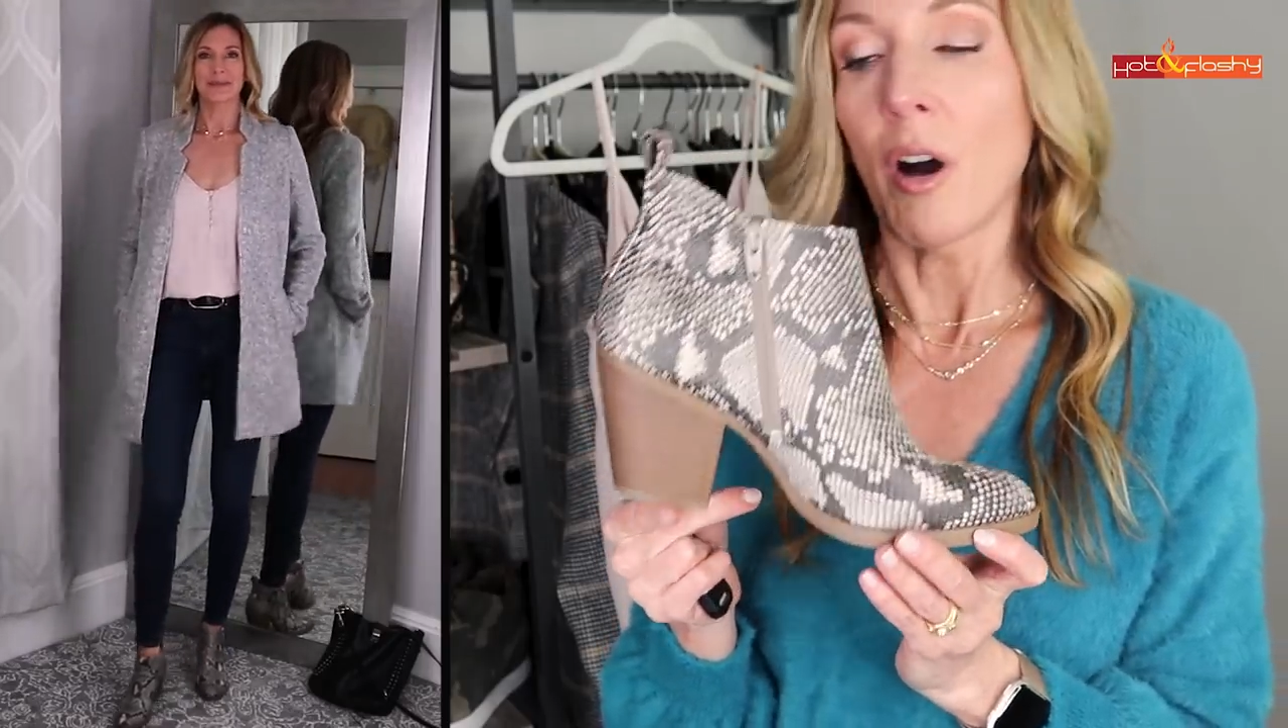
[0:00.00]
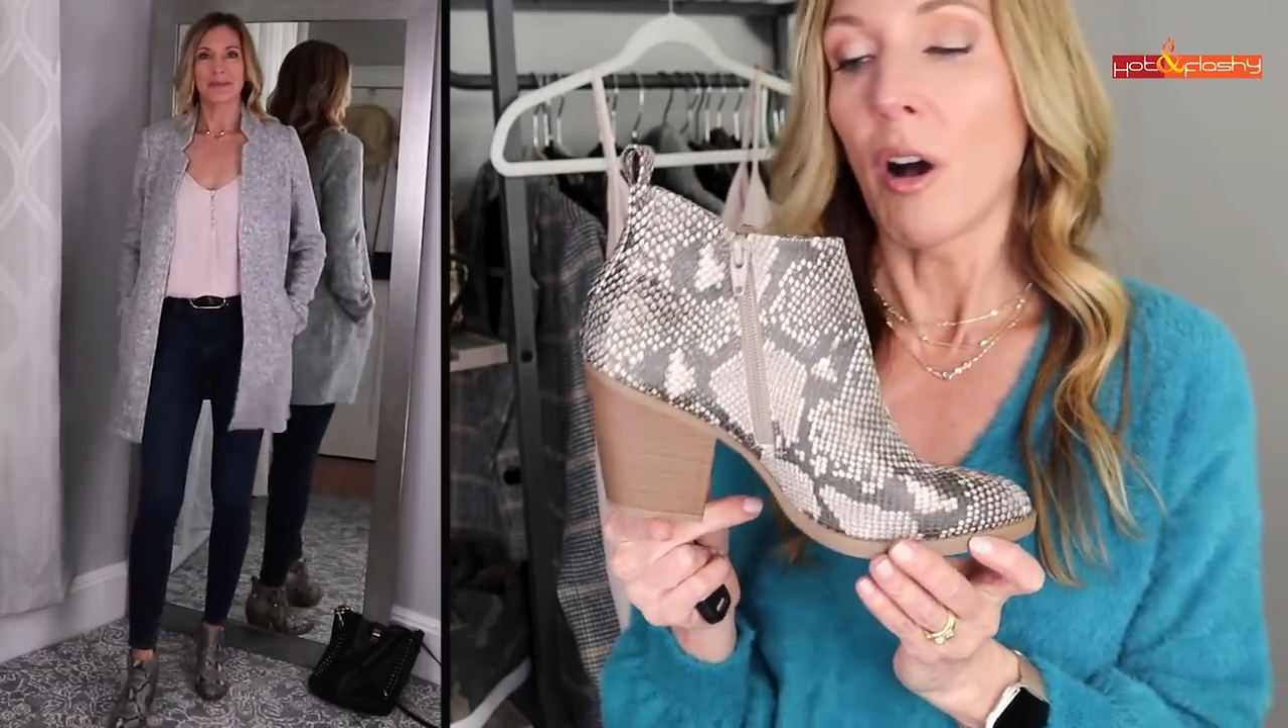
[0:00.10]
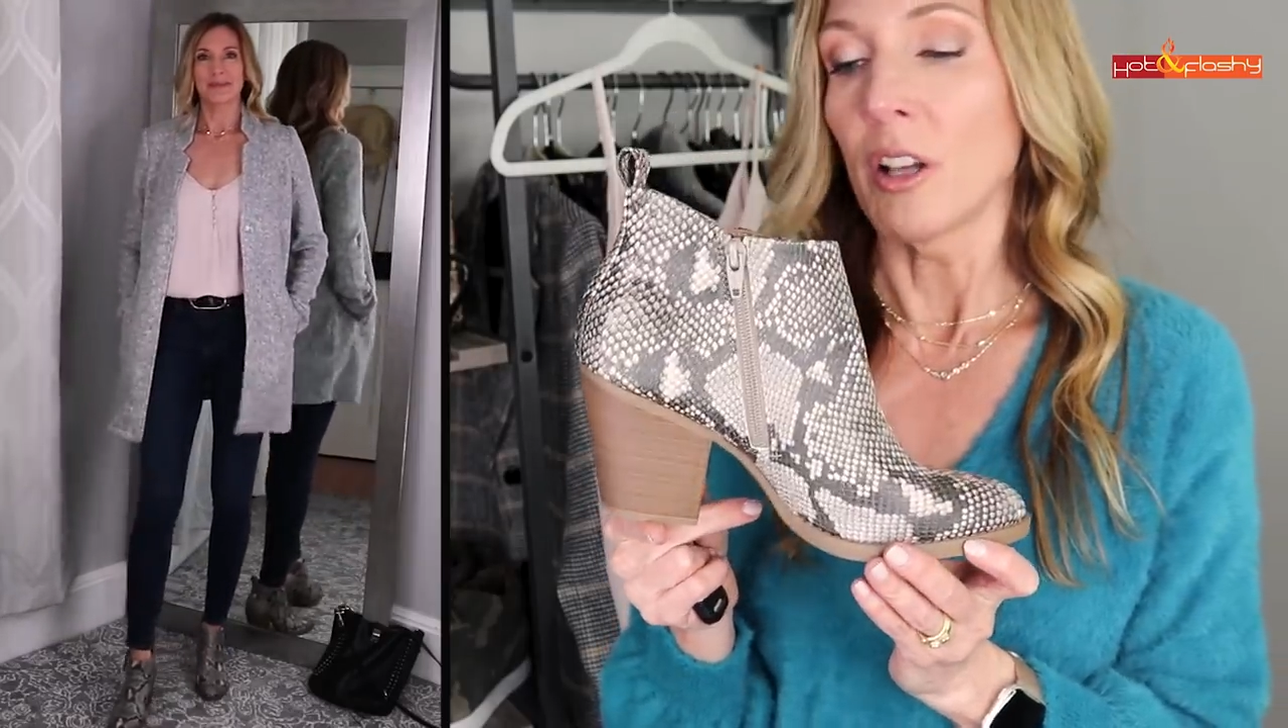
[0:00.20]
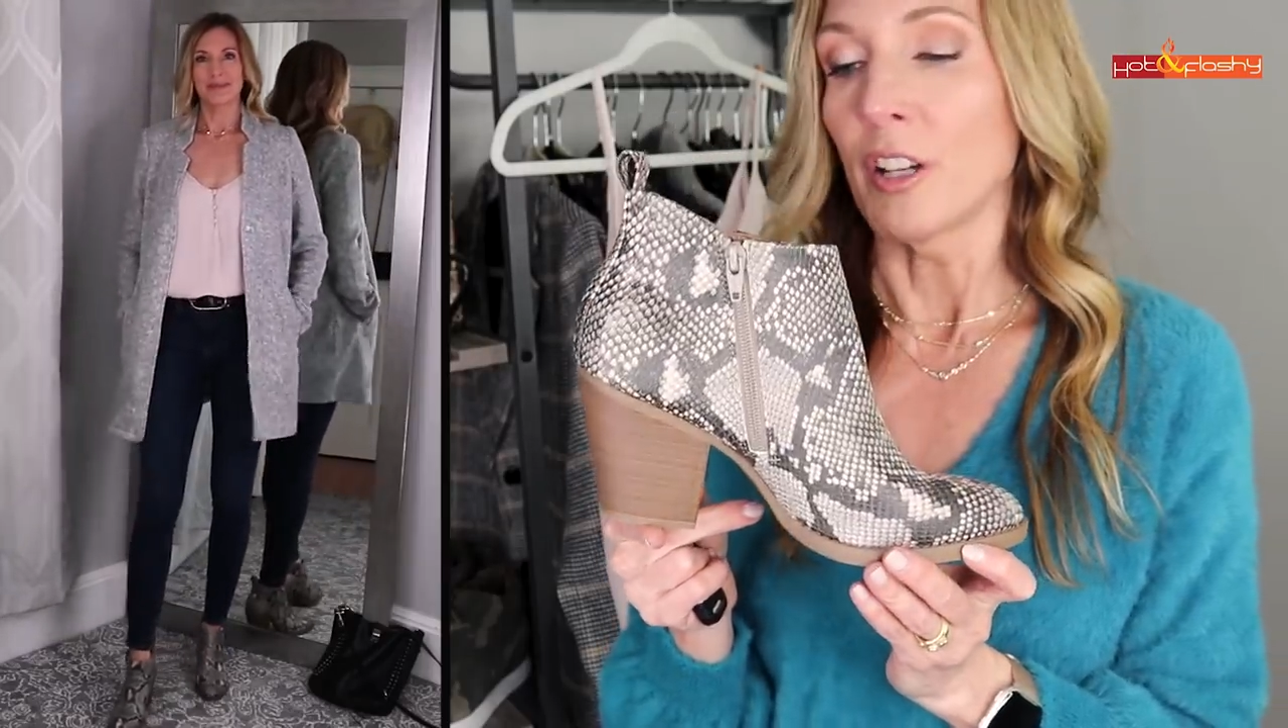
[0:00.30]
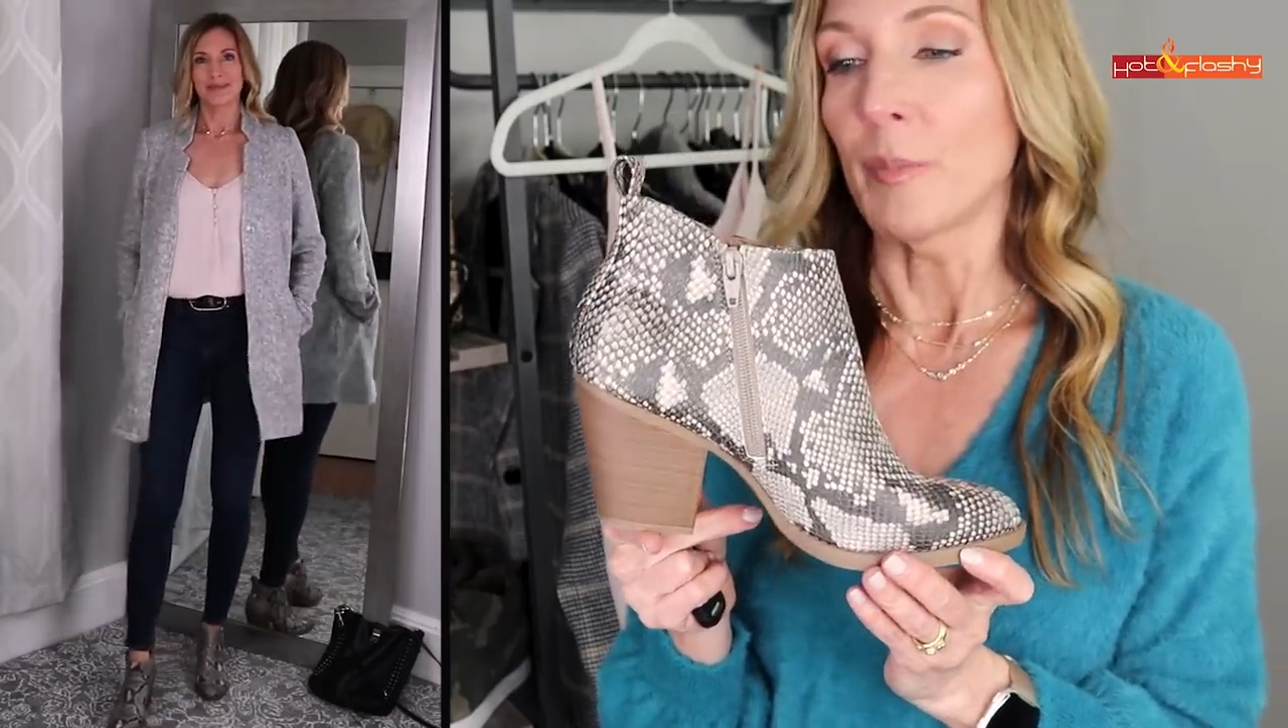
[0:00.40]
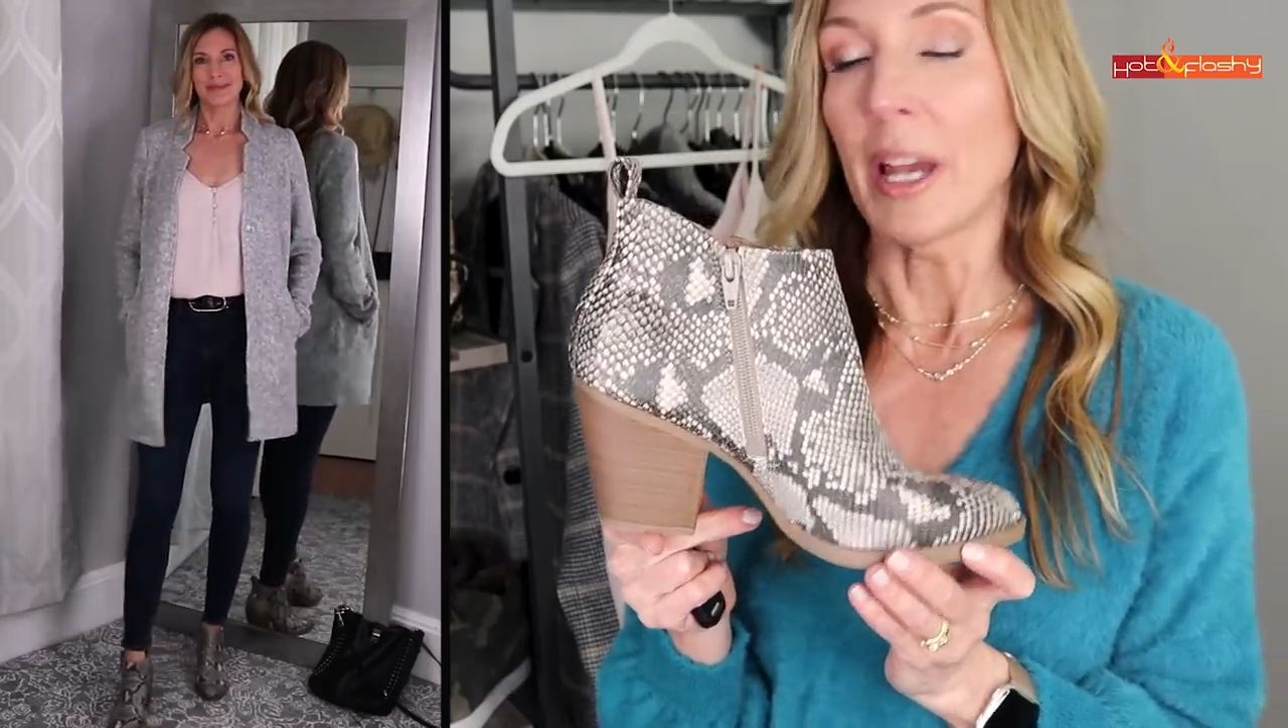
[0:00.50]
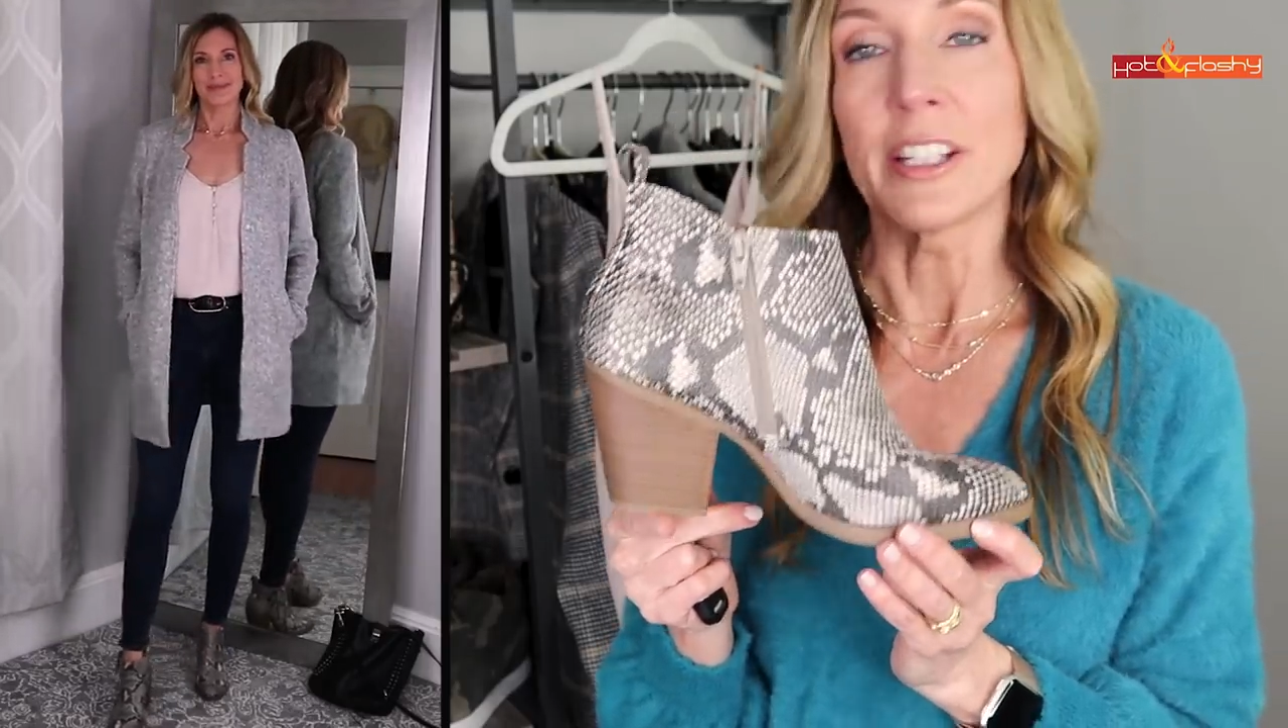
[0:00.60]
all of my